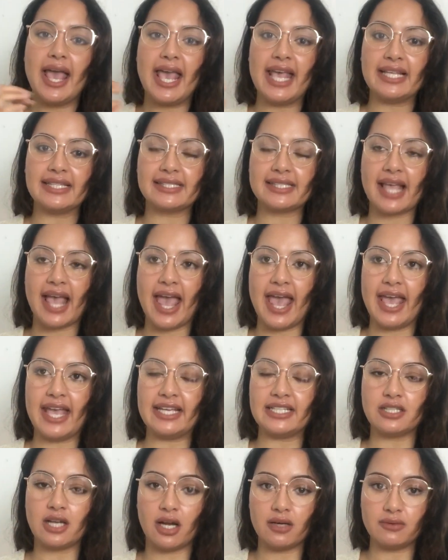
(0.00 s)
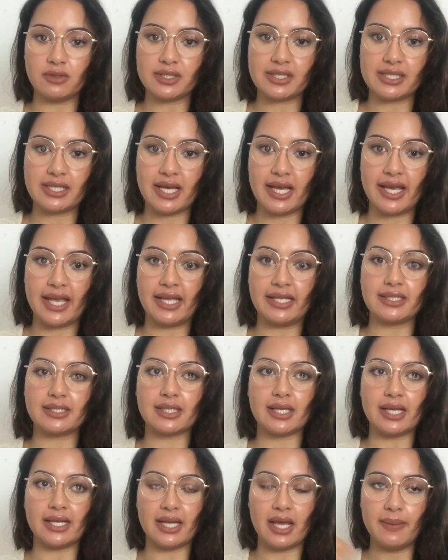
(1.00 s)
It's a tyrosine
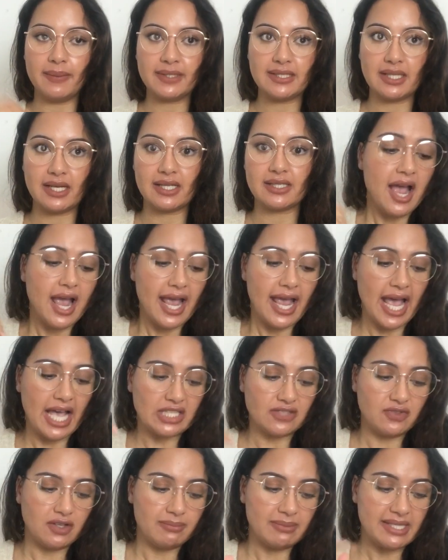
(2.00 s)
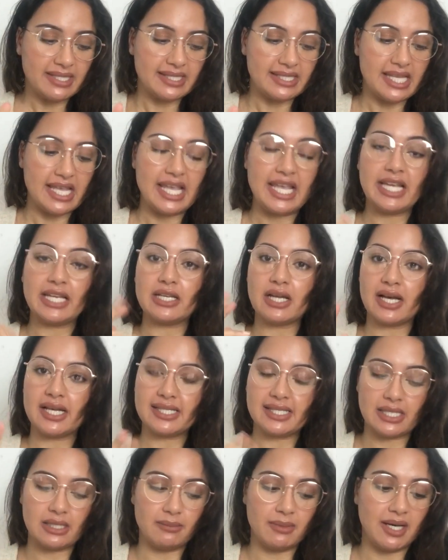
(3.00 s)
inhibitor. It has vitamin C,
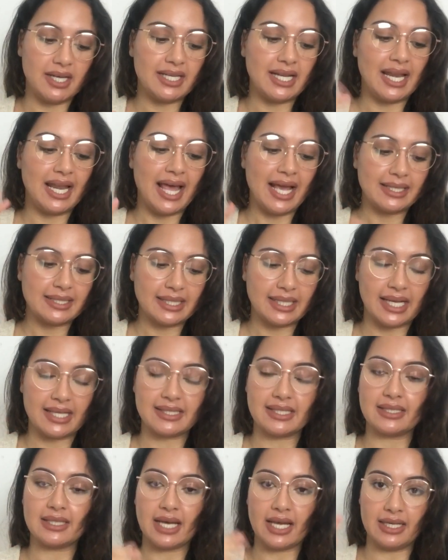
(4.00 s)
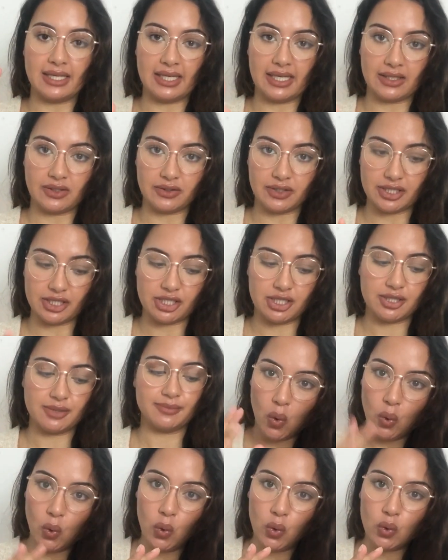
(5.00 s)
niacinamide, lactic acid, and licorice.
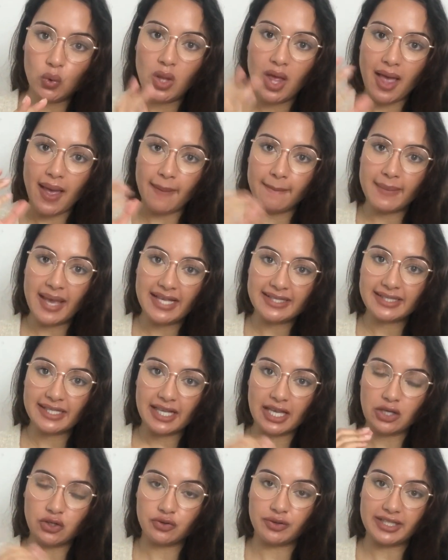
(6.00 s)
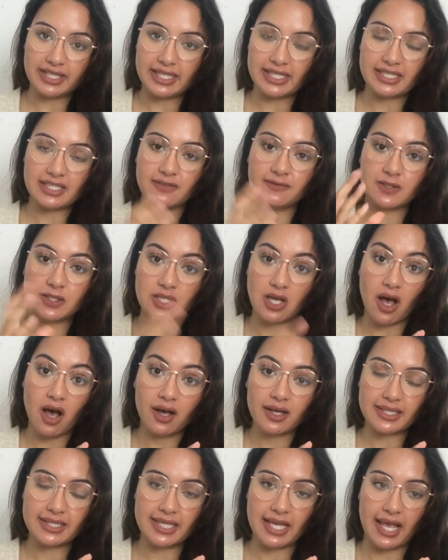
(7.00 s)
All amazing ingredients for
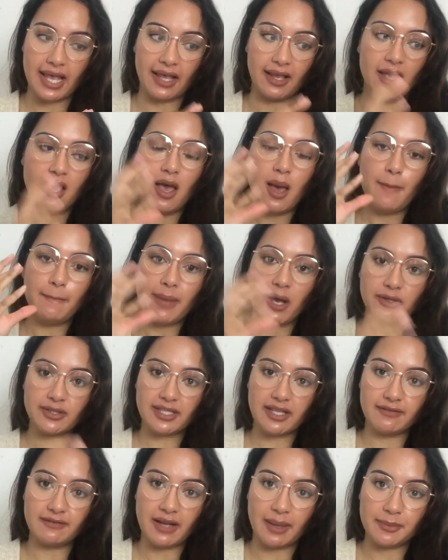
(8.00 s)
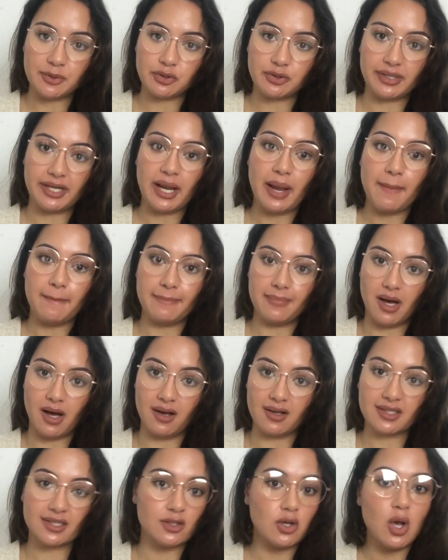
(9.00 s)
targeting post-inflammatory
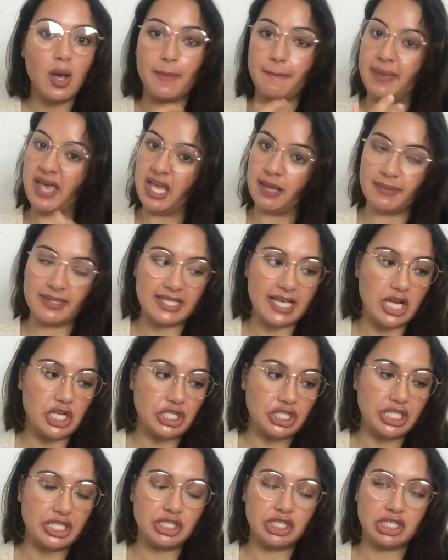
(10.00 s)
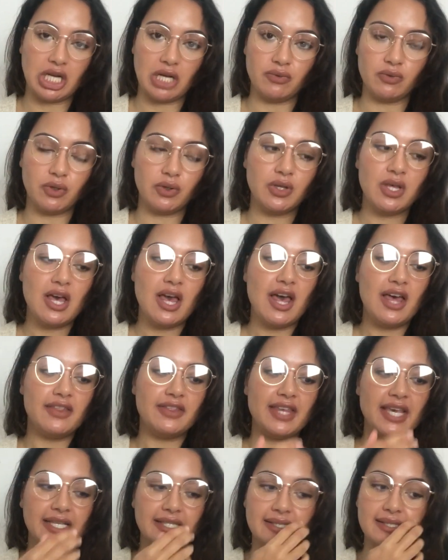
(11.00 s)
marks, pigmentation in general.
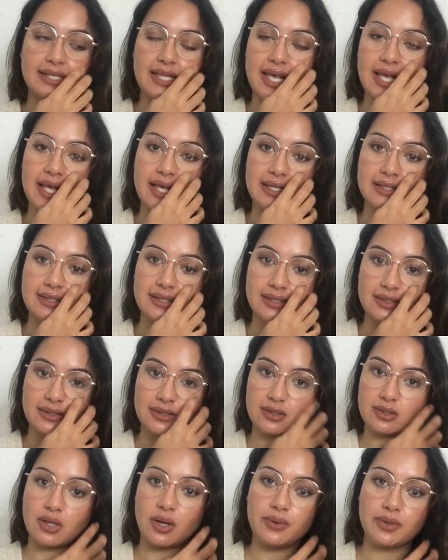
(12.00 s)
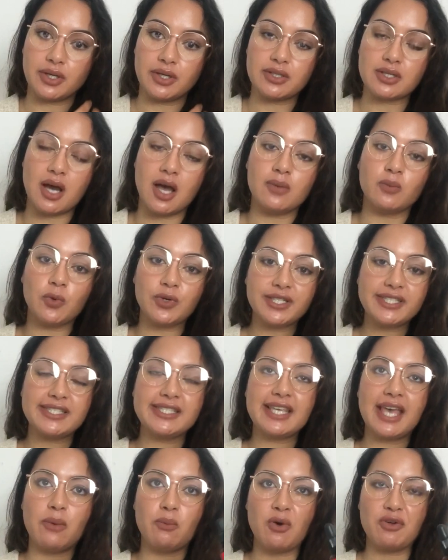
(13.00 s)
This is so good. I wanted to
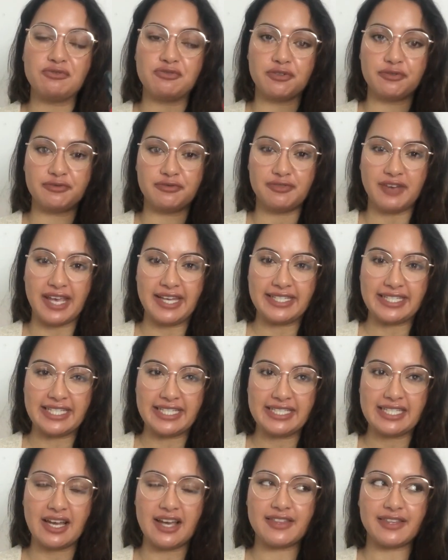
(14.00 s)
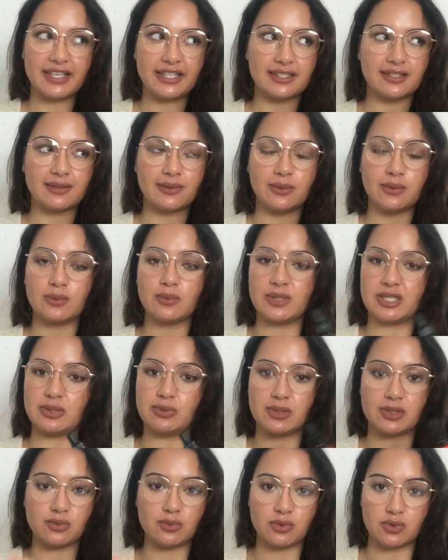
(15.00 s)
get one from Faded, I think it's called, which
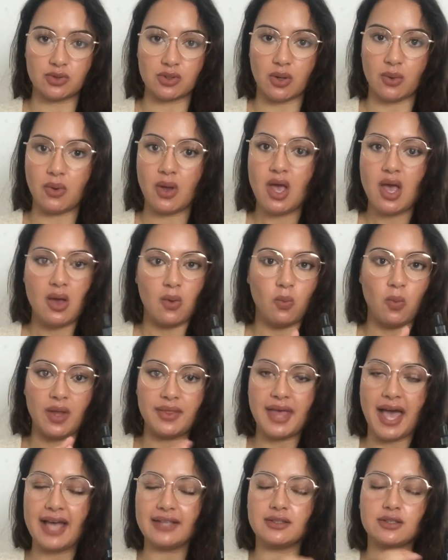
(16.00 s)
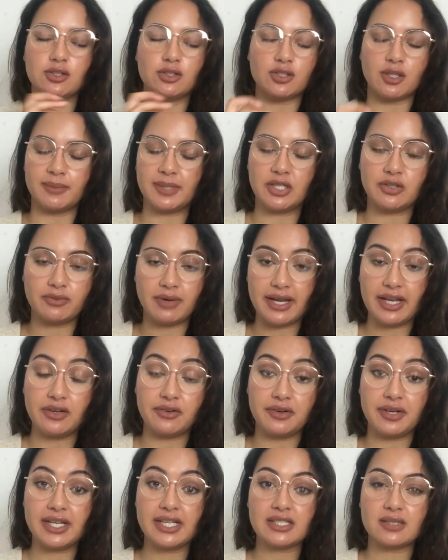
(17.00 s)
was also one that had so many great
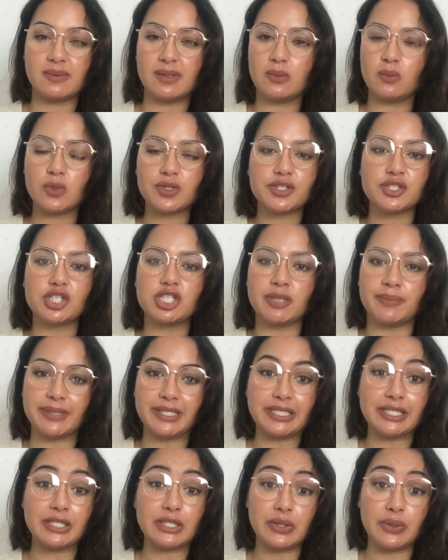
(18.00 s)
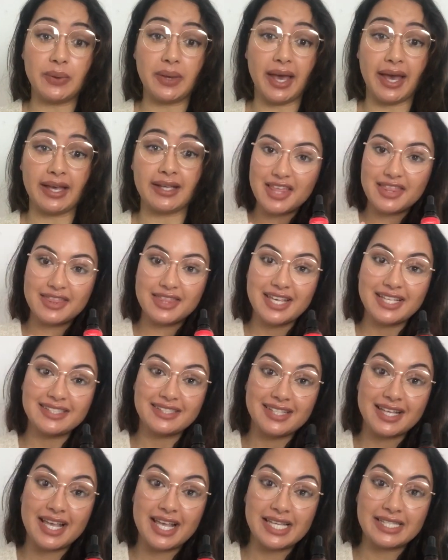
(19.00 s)
ingredients, but it wasn't shipping to the UK. This
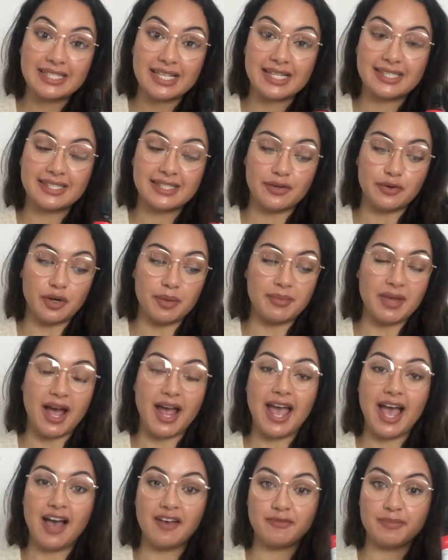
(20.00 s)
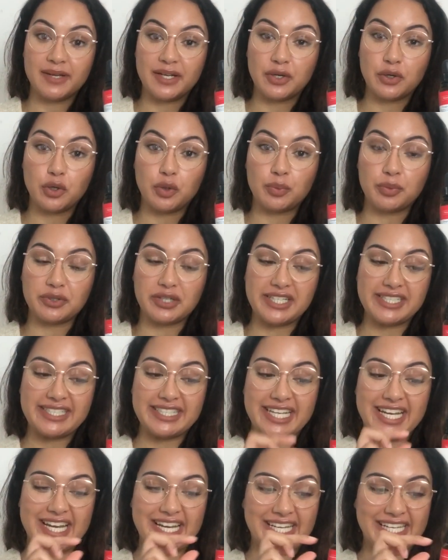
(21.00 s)
is a serum that I have been
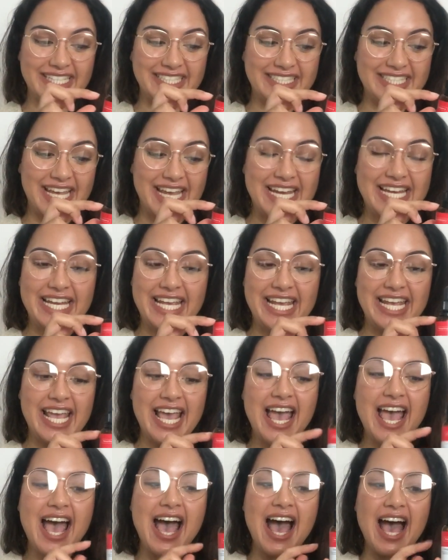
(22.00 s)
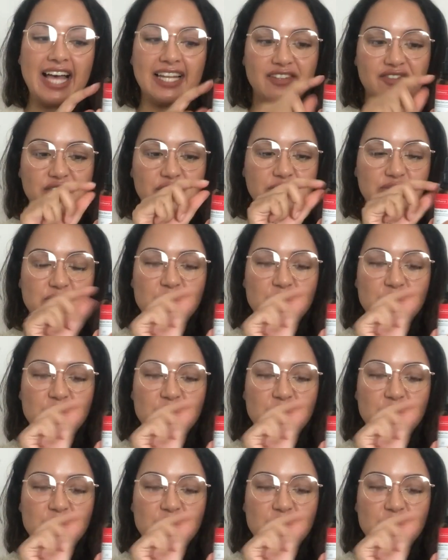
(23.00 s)
incorporating daily, and I've used